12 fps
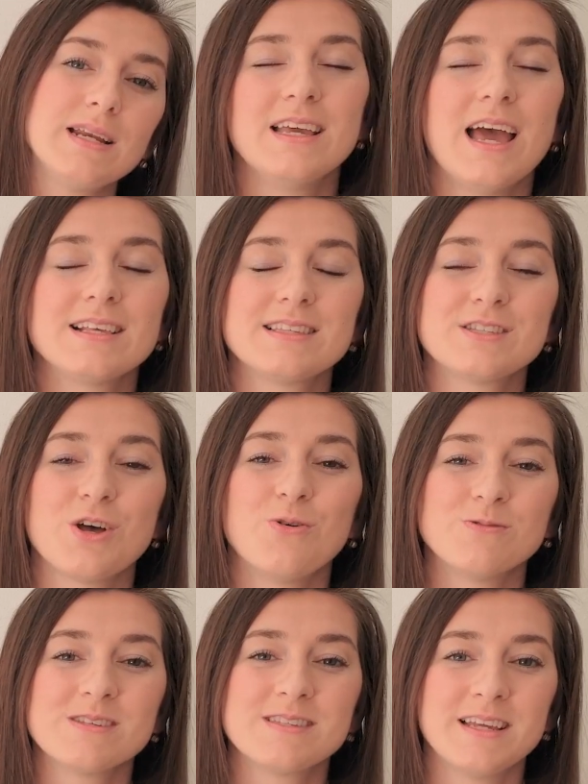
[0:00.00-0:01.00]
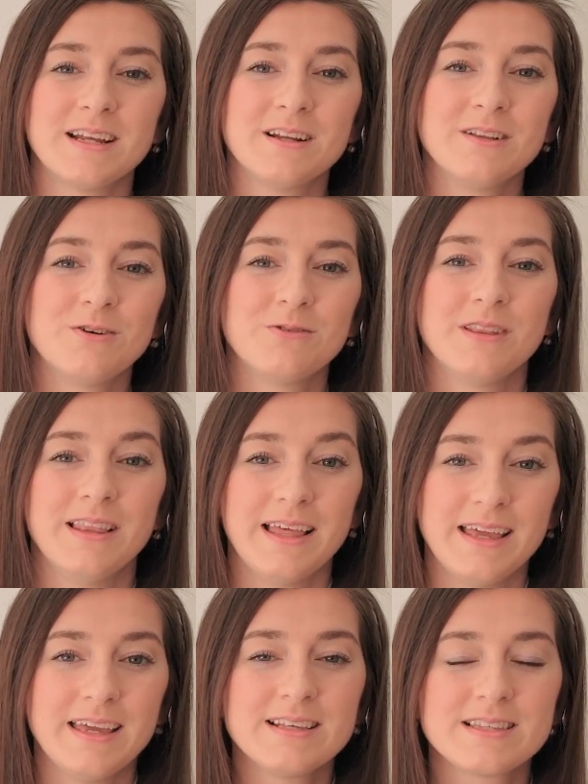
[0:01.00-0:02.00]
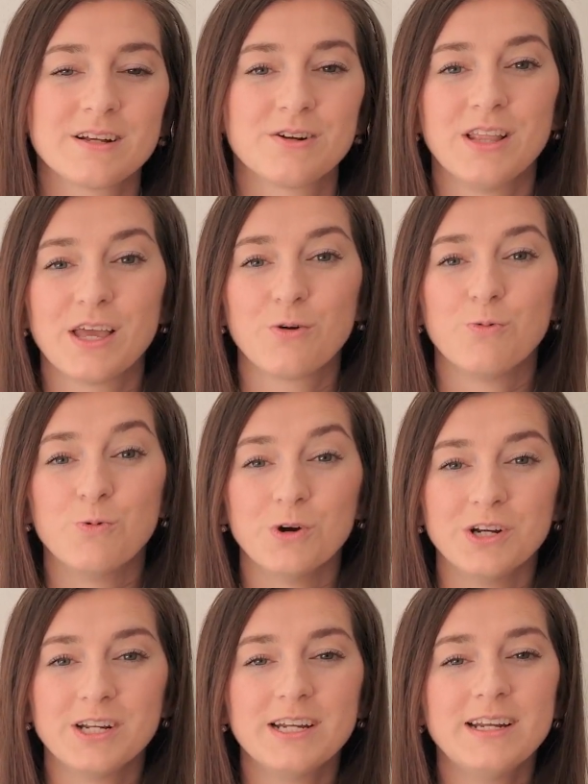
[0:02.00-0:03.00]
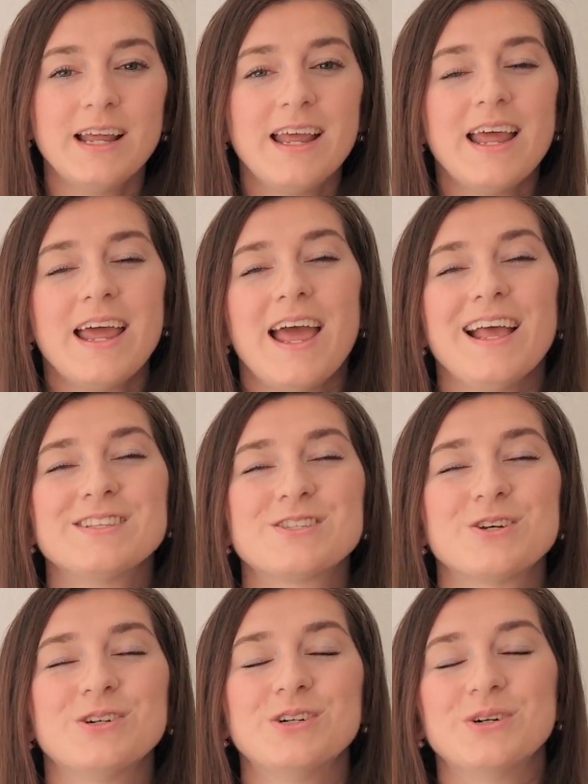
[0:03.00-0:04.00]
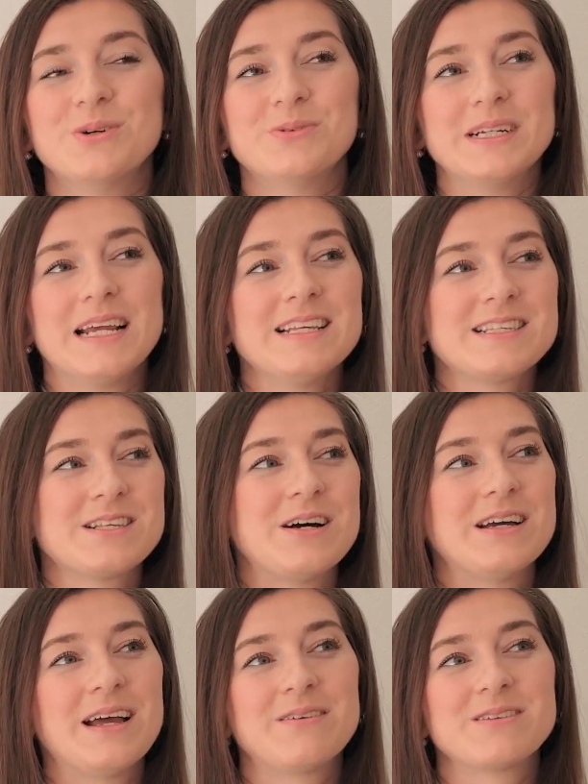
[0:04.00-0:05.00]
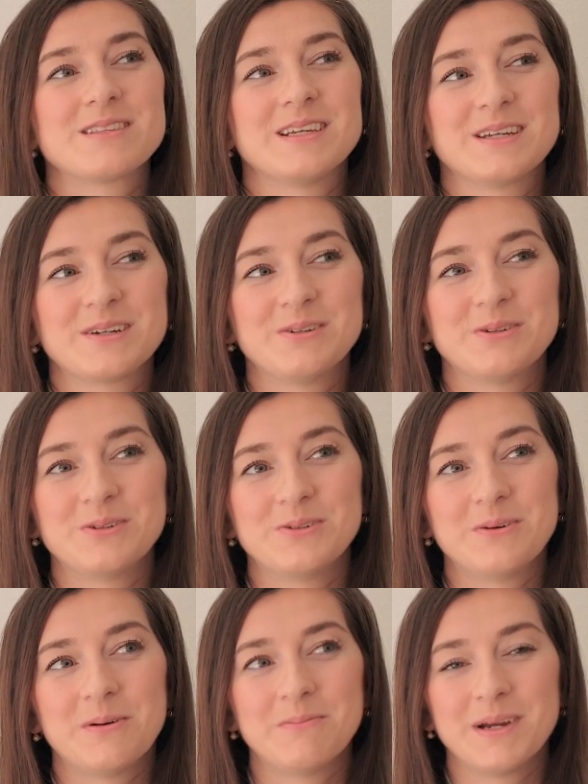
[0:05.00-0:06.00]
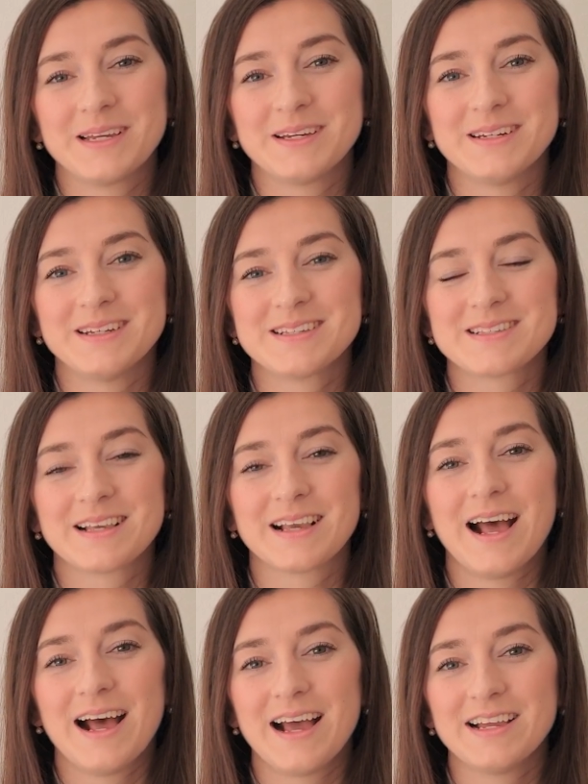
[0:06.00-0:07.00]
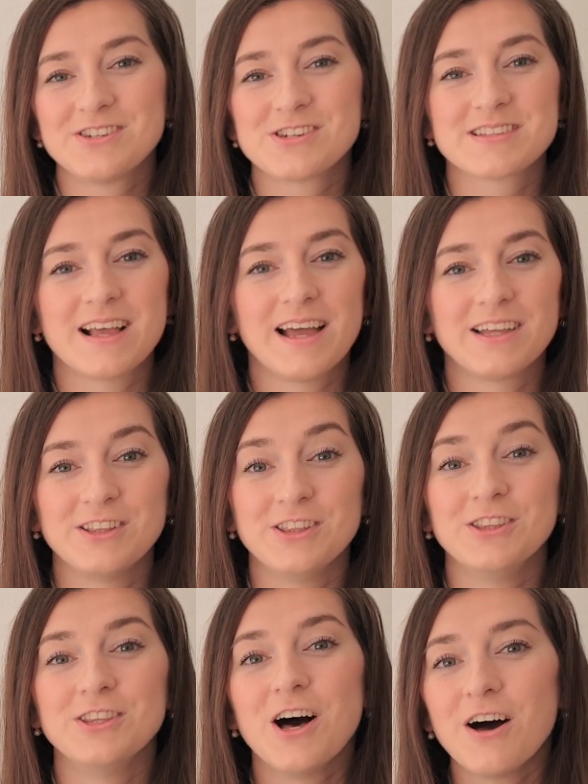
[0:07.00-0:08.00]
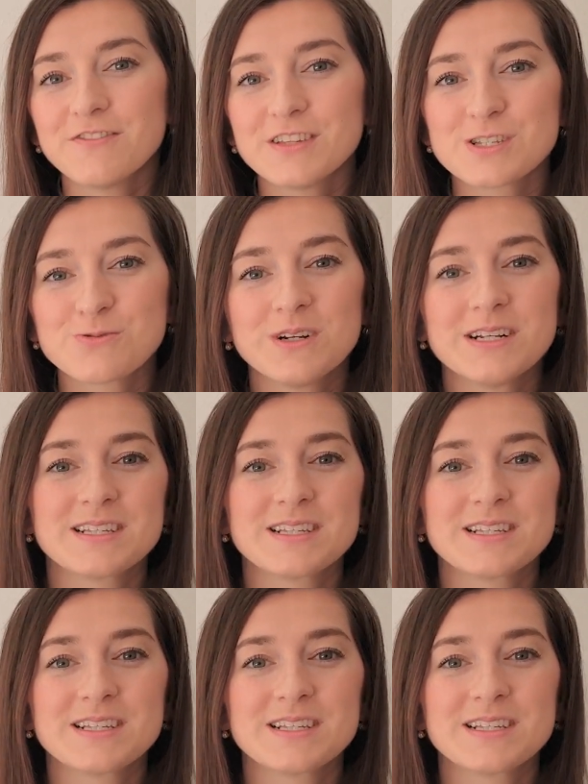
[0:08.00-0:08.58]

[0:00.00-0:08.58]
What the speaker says: It has its own standalone legs that are like wooded, and so when I saw it, I was like, oh my goodness, like I love this one.